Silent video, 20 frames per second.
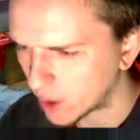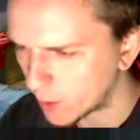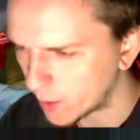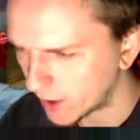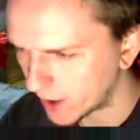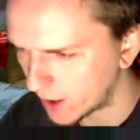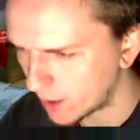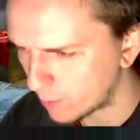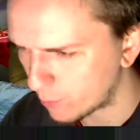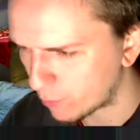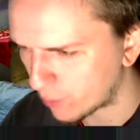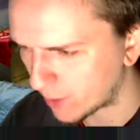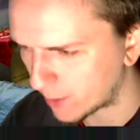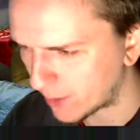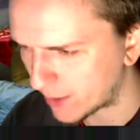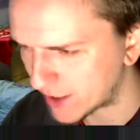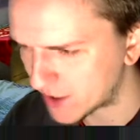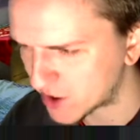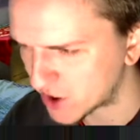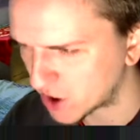We're going to bring
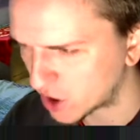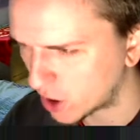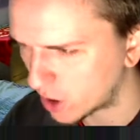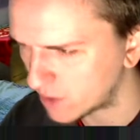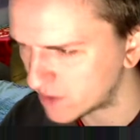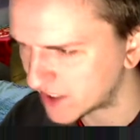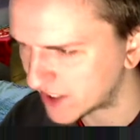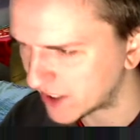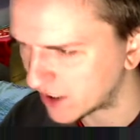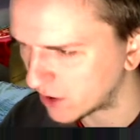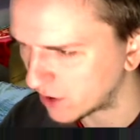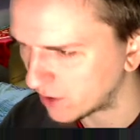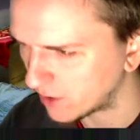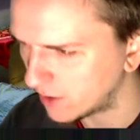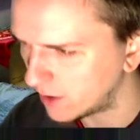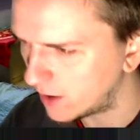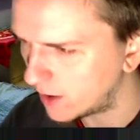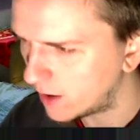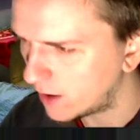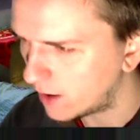Blachikovsky
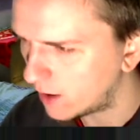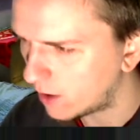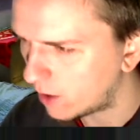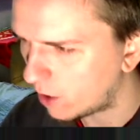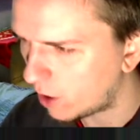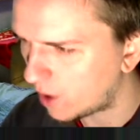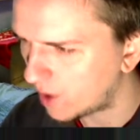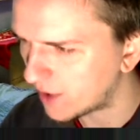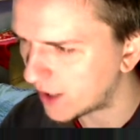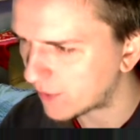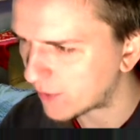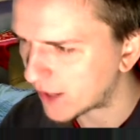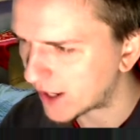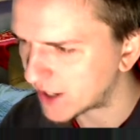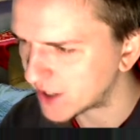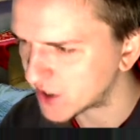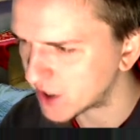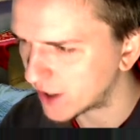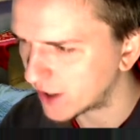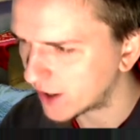on the
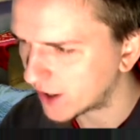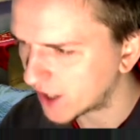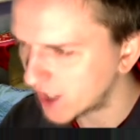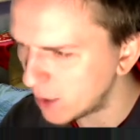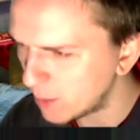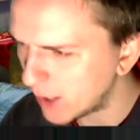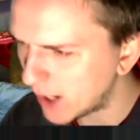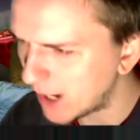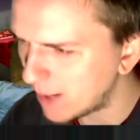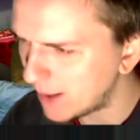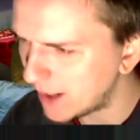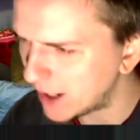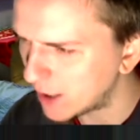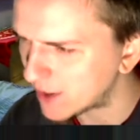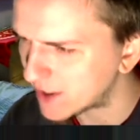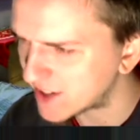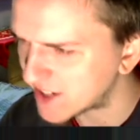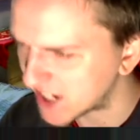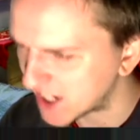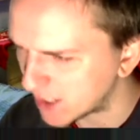left-hand side. Going to play him a little
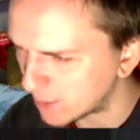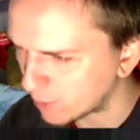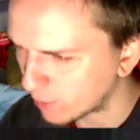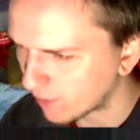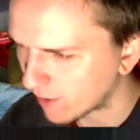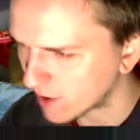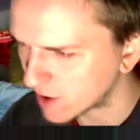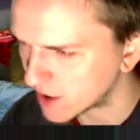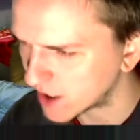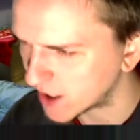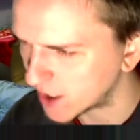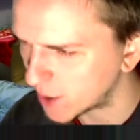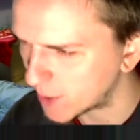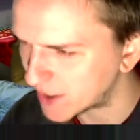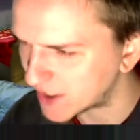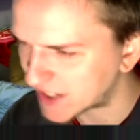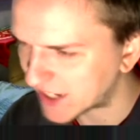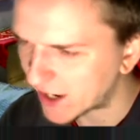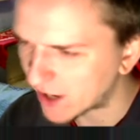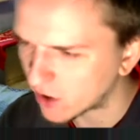bit deeper, actually. You know,
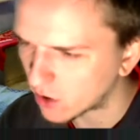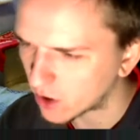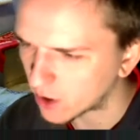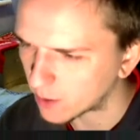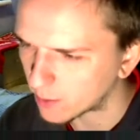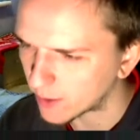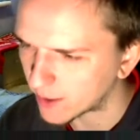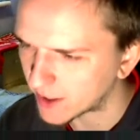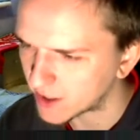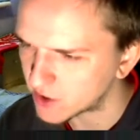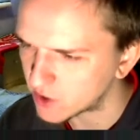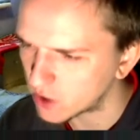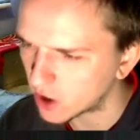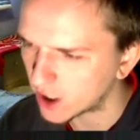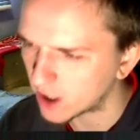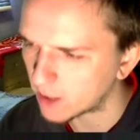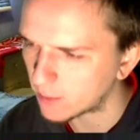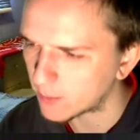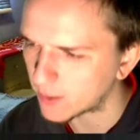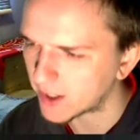he's getting on a bit. He's not
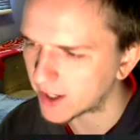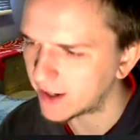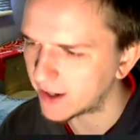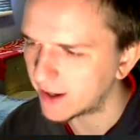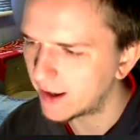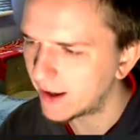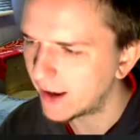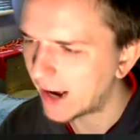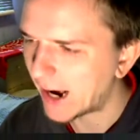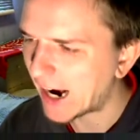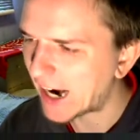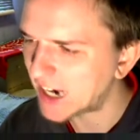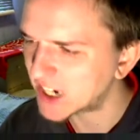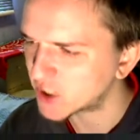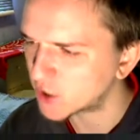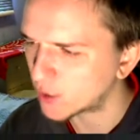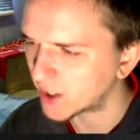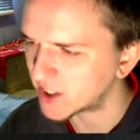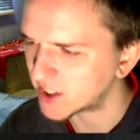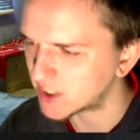going to be as
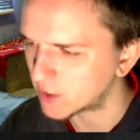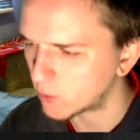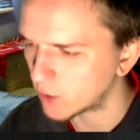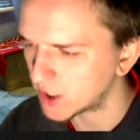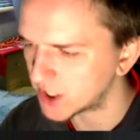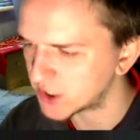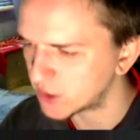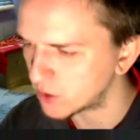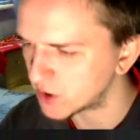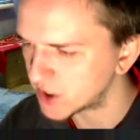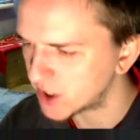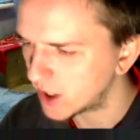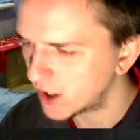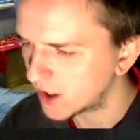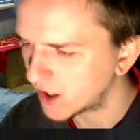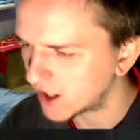quick as he once was.